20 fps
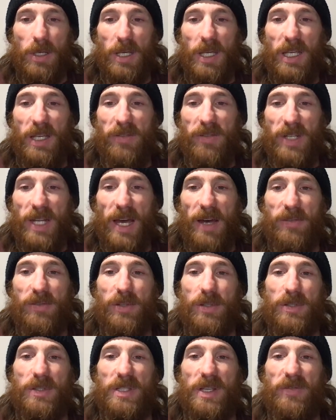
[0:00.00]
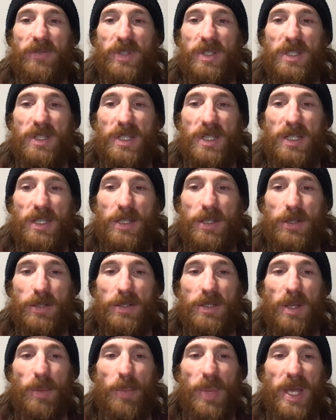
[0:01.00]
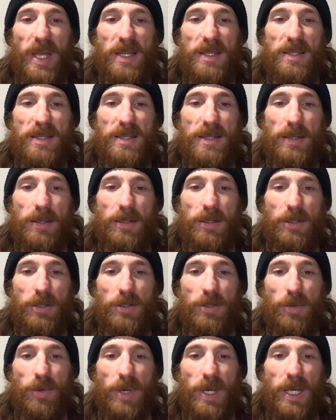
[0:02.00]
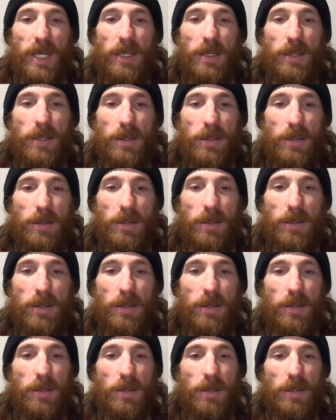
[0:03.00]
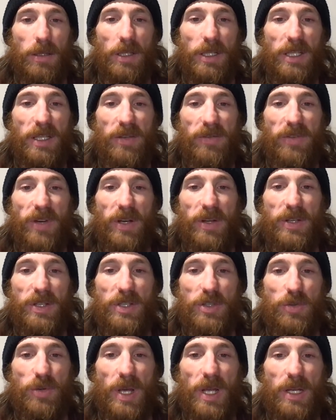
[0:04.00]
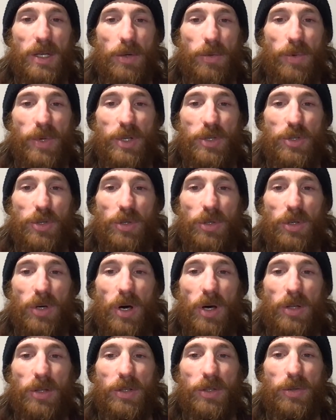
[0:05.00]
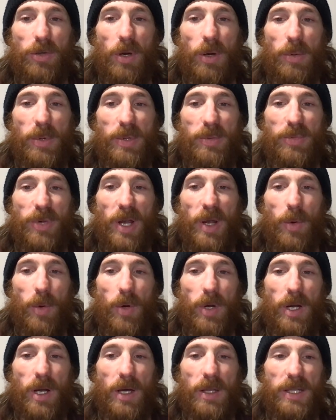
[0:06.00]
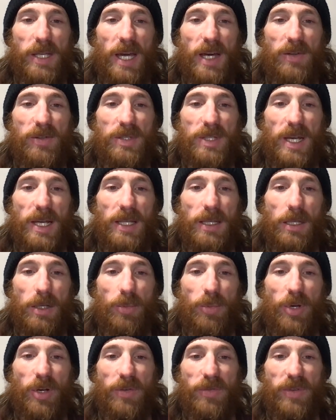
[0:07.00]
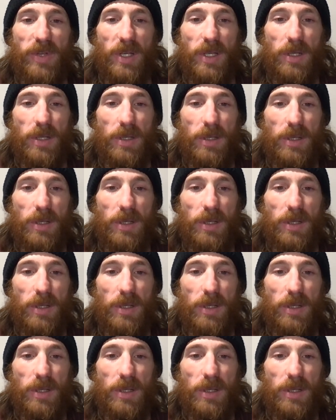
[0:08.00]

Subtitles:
Even after 17 years, the paint still looks great. Looking very straight and original, all the chrome and bright work on the outside look perfect.